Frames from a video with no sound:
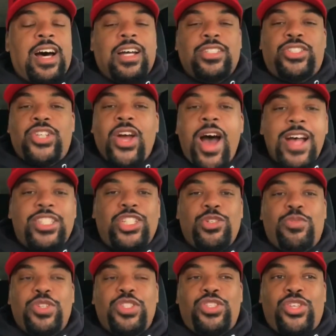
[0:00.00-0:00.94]

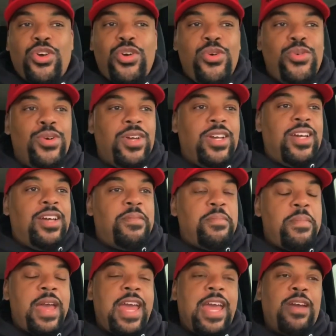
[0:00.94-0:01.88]
Joshua 2.
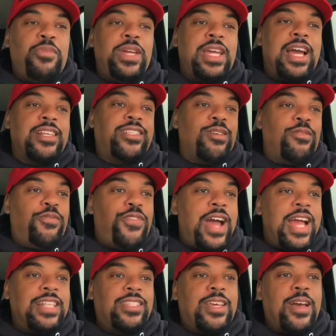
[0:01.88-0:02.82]
Man, we got some
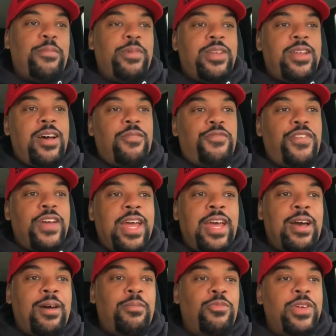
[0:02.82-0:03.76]
fights coming up,
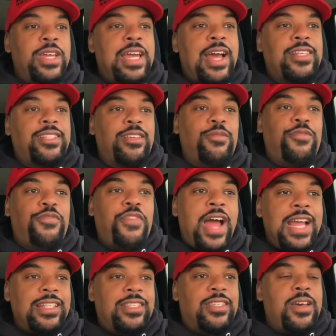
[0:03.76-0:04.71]
fam. We got some
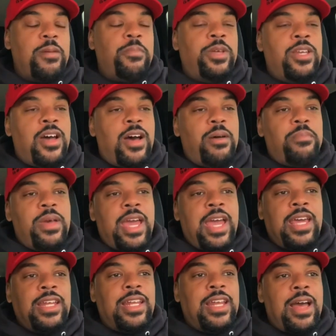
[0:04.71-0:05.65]
fights coming up,
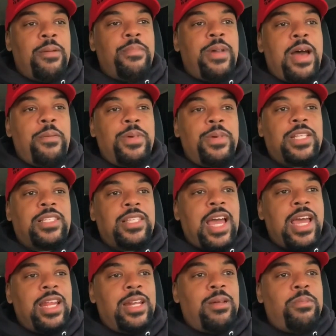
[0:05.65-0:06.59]
man. And I'm
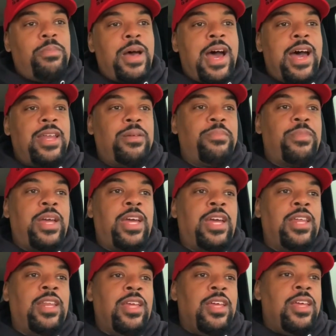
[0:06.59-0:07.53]
excited about it,
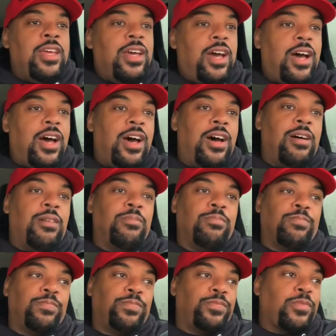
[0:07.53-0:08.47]
man.
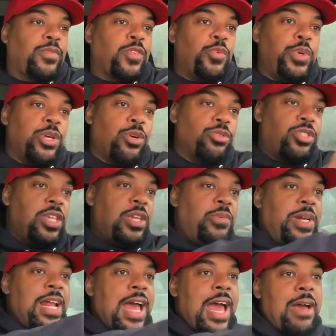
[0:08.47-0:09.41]
We're going to see
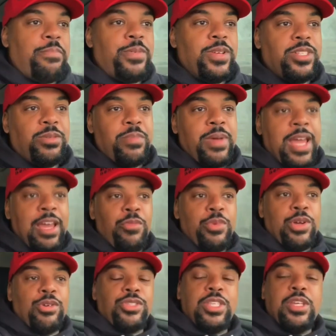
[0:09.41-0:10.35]
what happens, man.
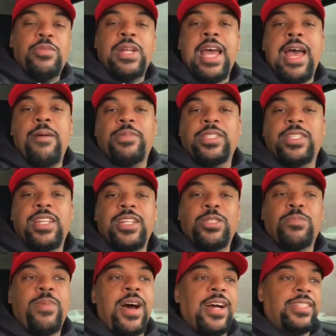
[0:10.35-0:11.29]
We're going to see what happens in
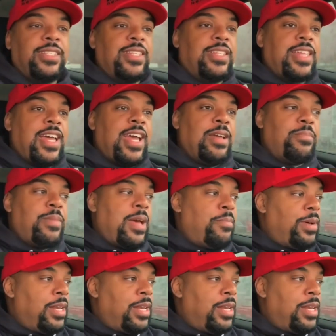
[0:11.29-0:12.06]
this boxing thing, man.